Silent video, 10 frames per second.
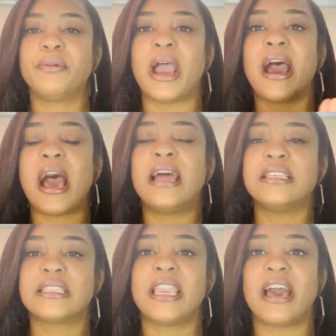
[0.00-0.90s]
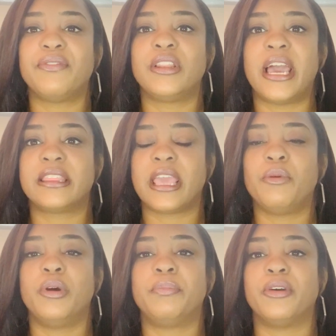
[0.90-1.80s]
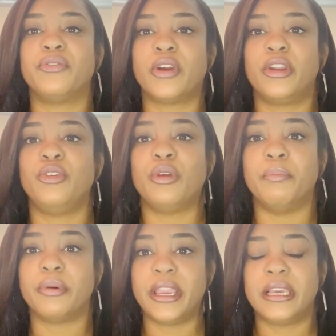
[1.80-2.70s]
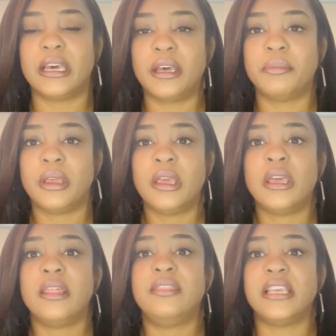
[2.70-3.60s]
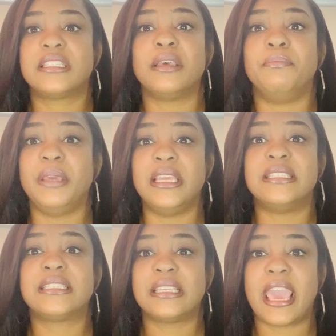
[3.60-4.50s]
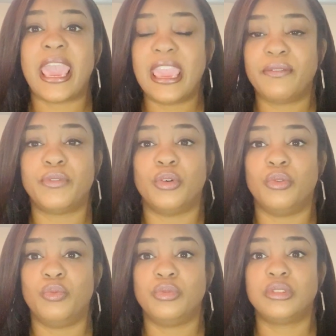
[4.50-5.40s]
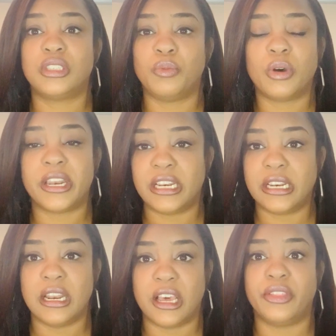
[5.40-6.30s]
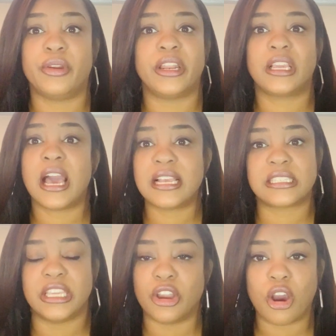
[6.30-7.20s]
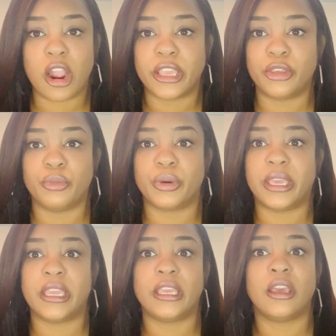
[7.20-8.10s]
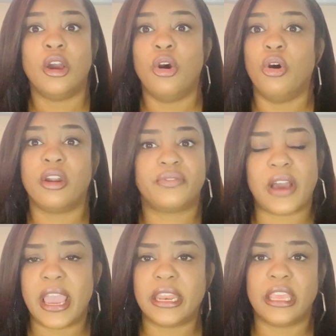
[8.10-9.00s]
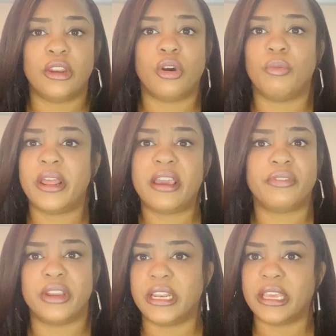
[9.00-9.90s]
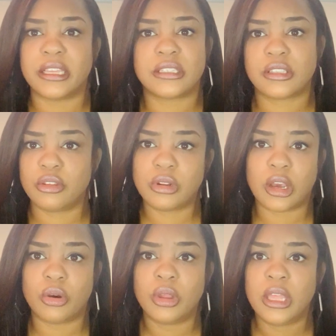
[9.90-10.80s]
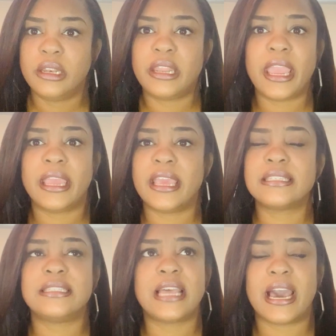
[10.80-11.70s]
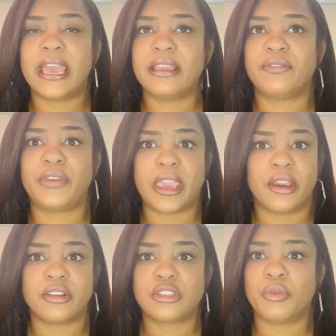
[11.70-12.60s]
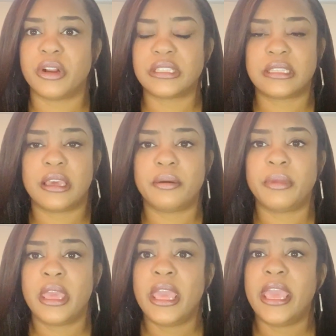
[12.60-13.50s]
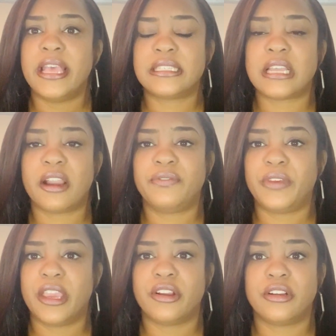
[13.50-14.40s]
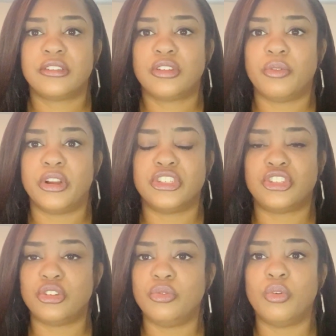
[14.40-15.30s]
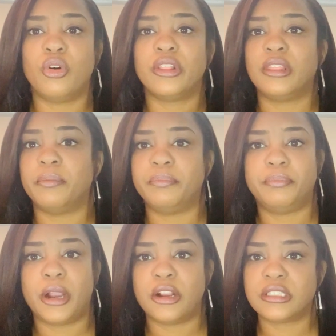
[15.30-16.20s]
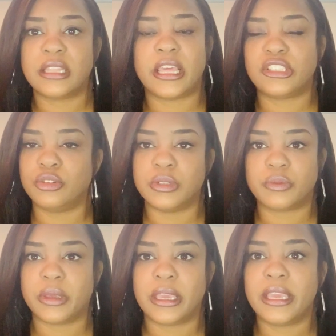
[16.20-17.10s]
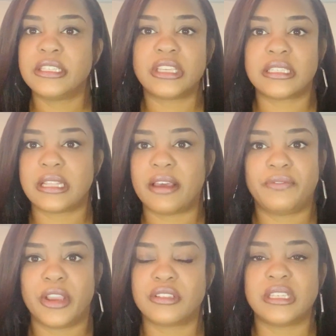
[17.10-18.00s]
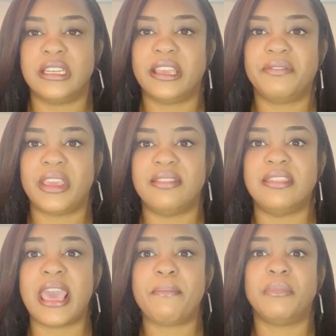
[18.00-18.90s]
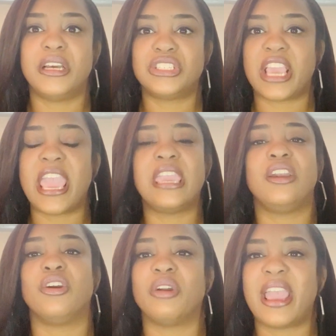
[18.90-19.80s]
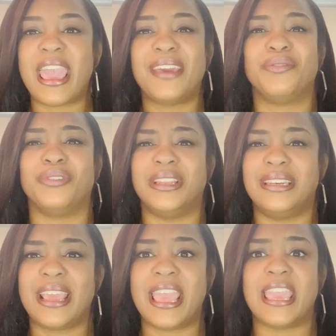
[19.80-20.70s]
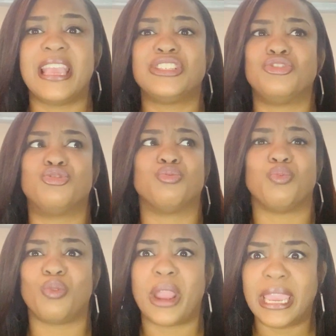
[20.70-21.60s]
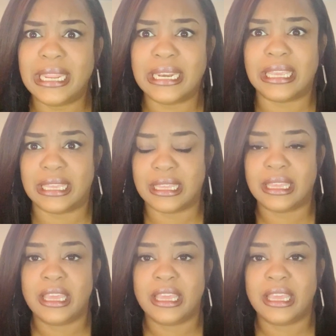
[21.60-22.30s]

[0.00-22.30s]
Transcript: honestly, I feel like they would prefer you to break up than to be hateful to one another and constantly arguing or fighting or whatever it is. It's not fair towards them. It's not fair towards you or the person that you was with. It's just not fair to live in that much anger every day. It's draining.